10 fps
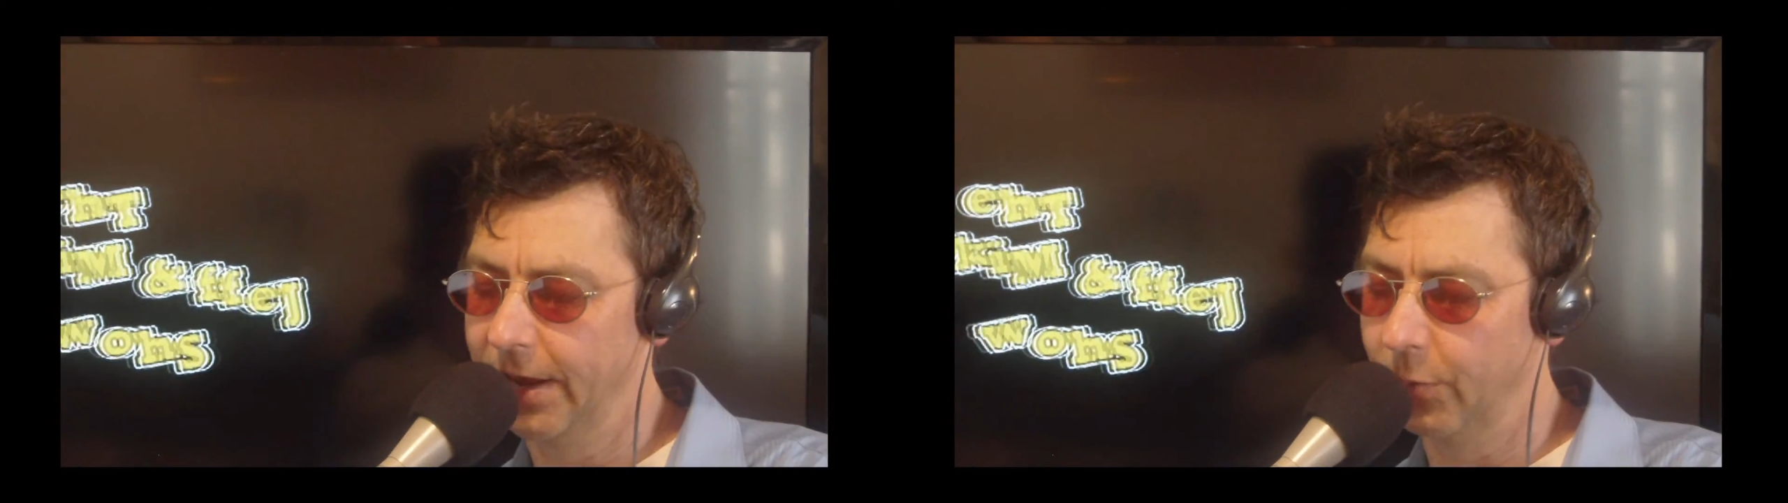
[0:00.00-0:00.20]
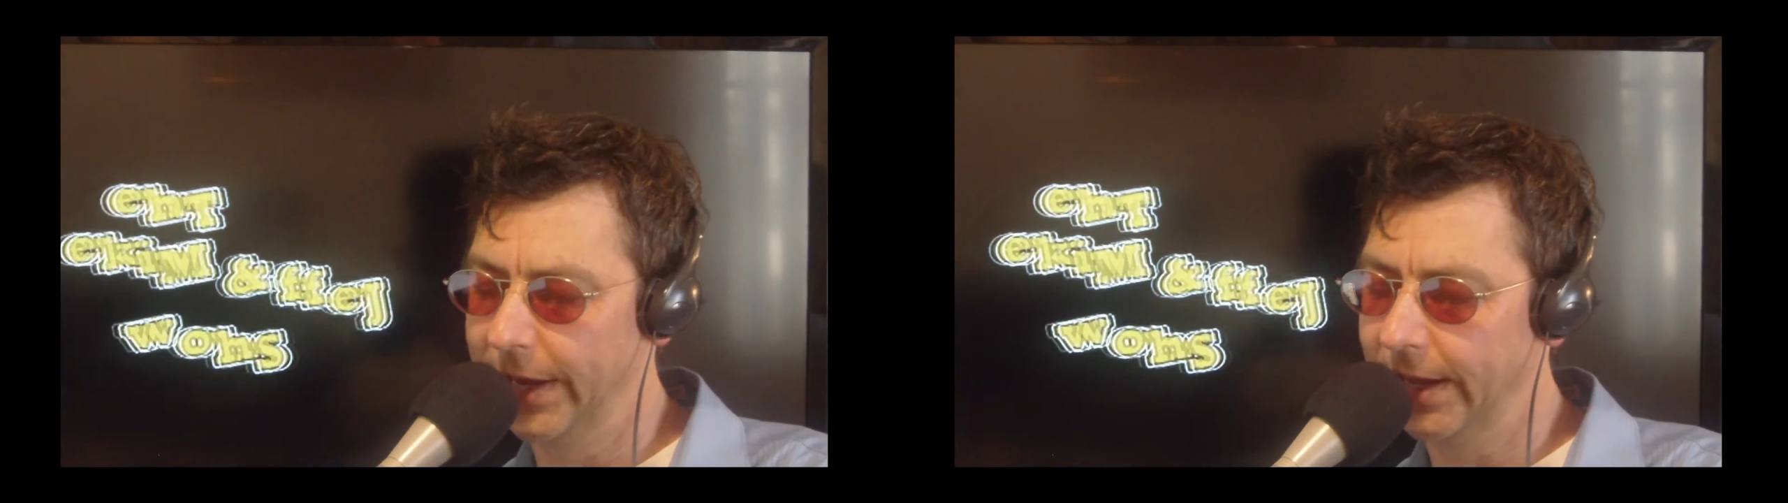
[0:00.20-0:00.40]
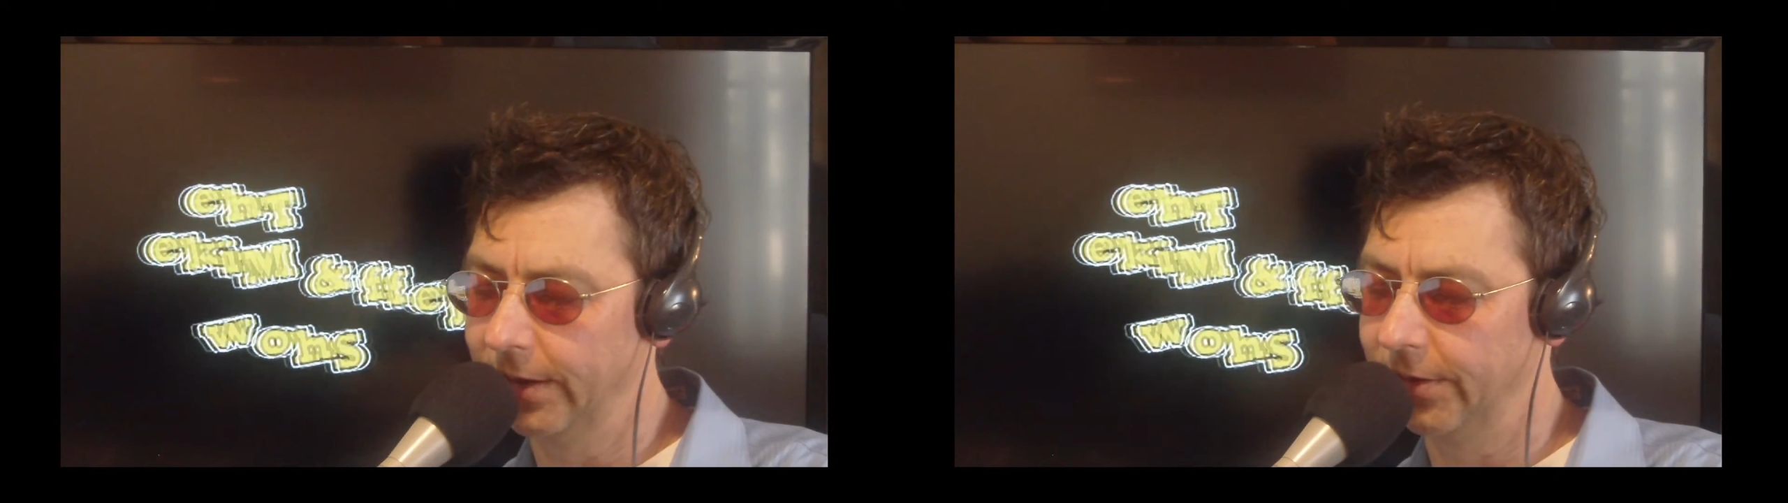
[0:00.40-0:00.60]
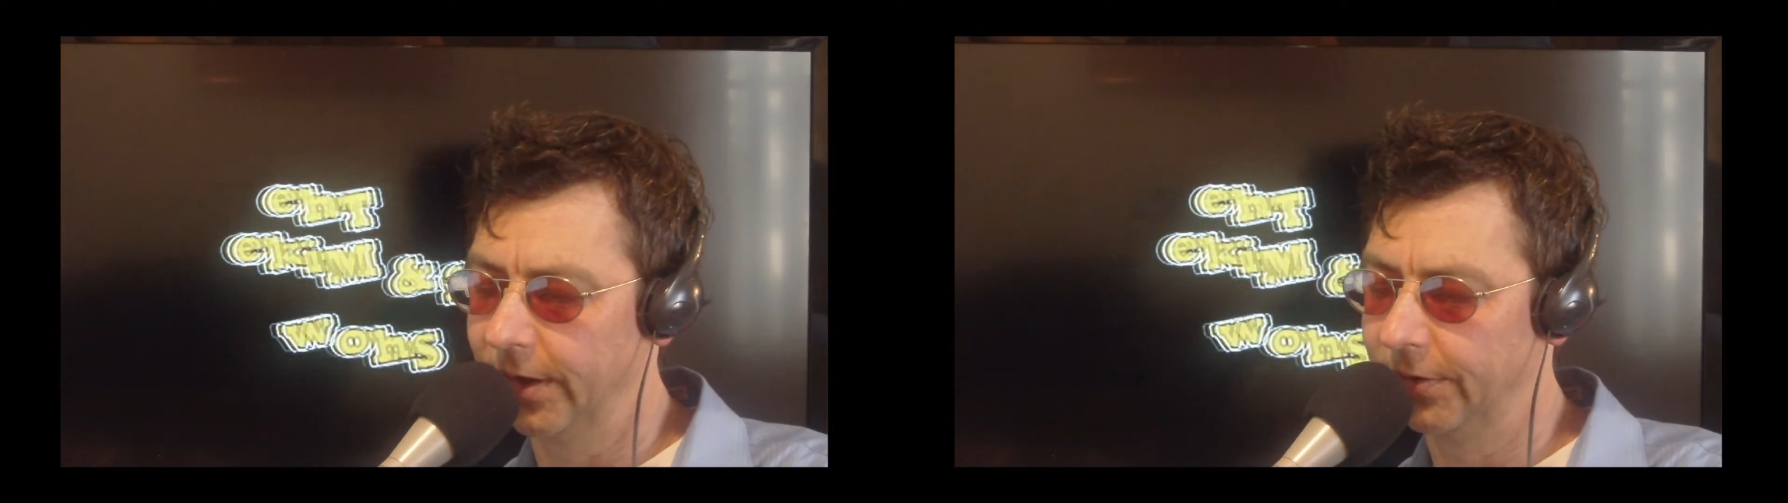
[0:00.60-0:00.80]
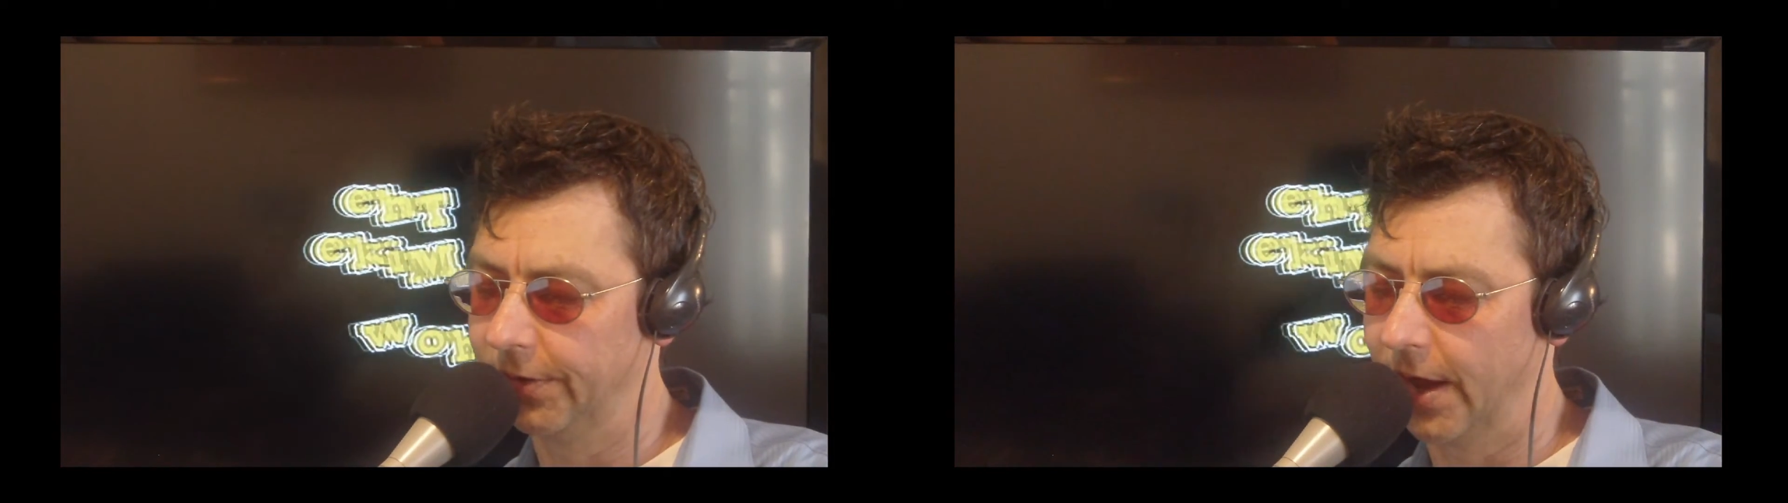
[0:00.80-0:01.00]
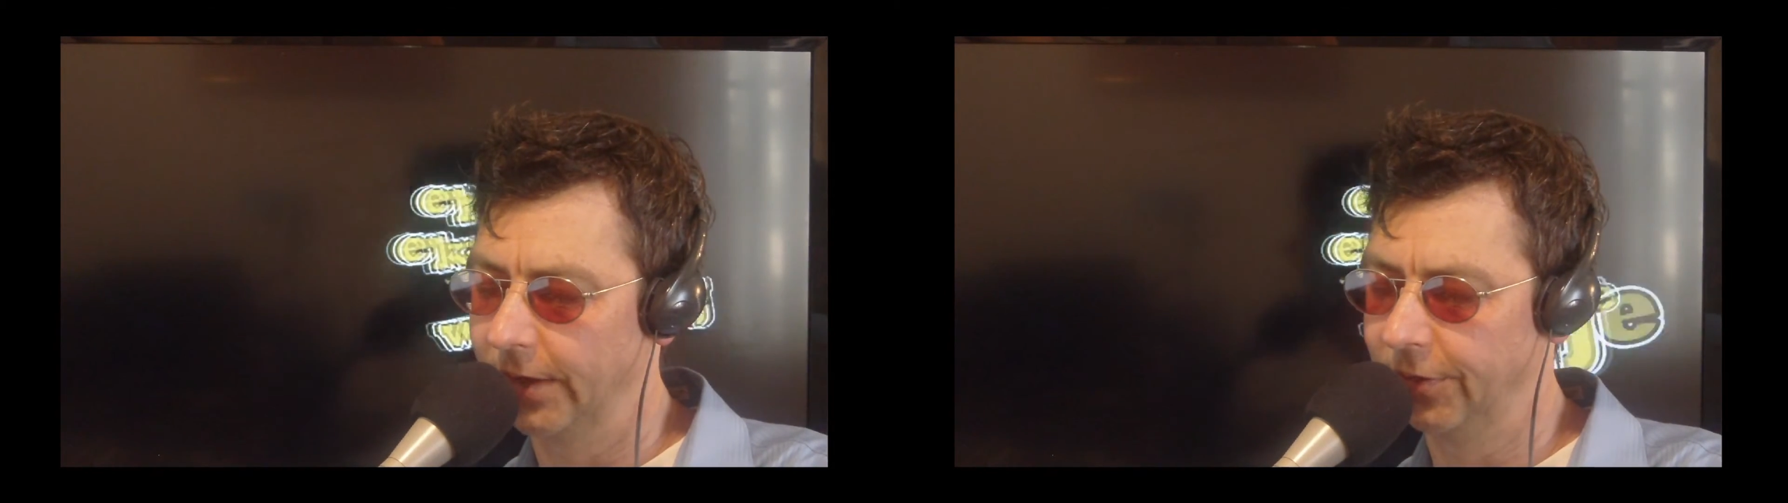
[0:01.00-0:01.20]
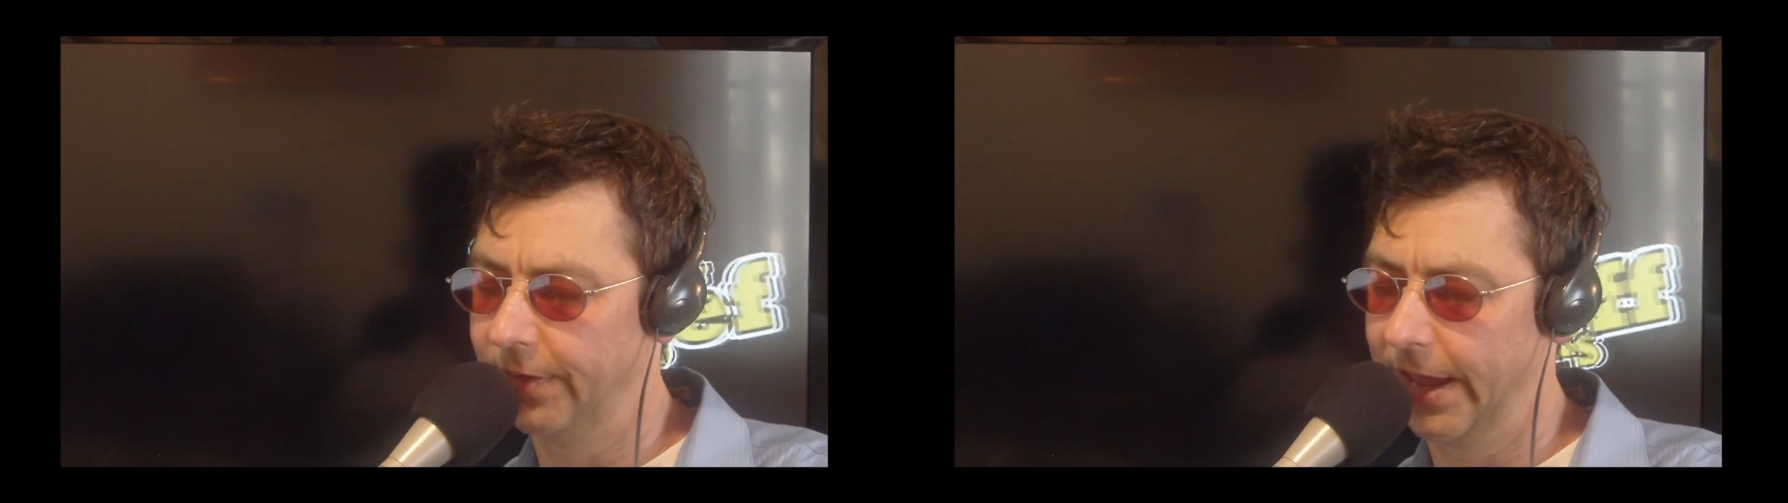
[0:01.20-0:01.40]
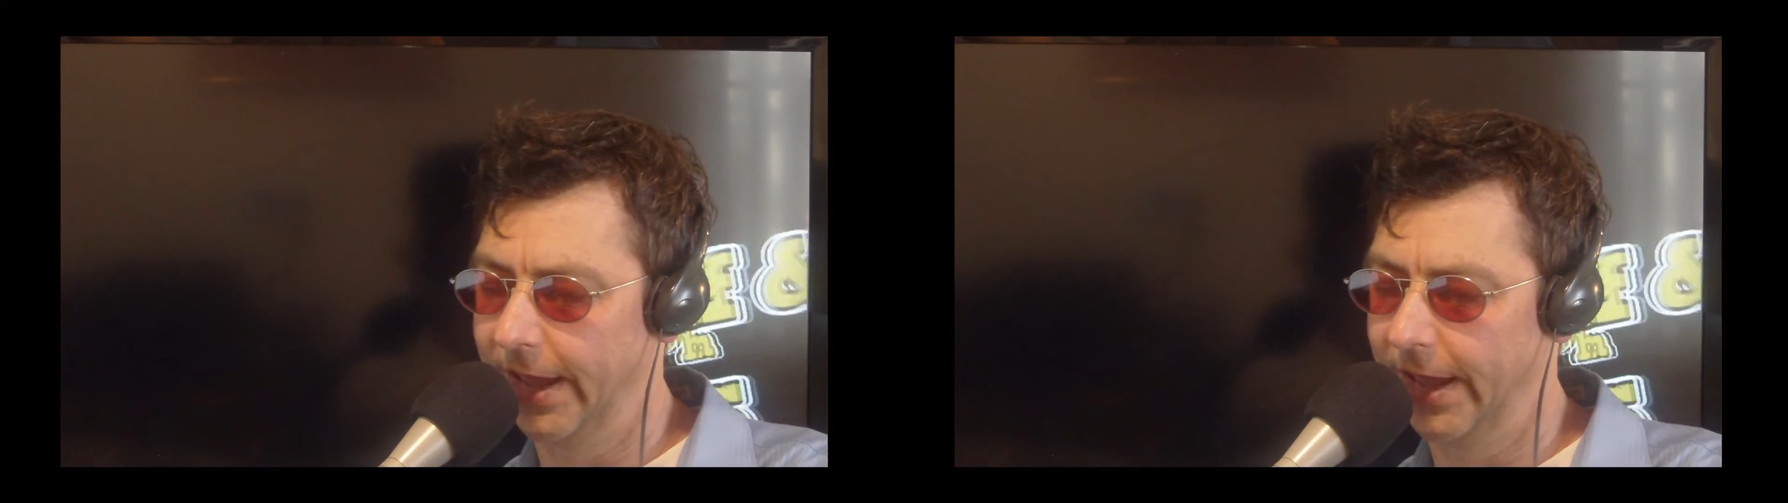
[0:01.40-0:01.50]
it weakens it such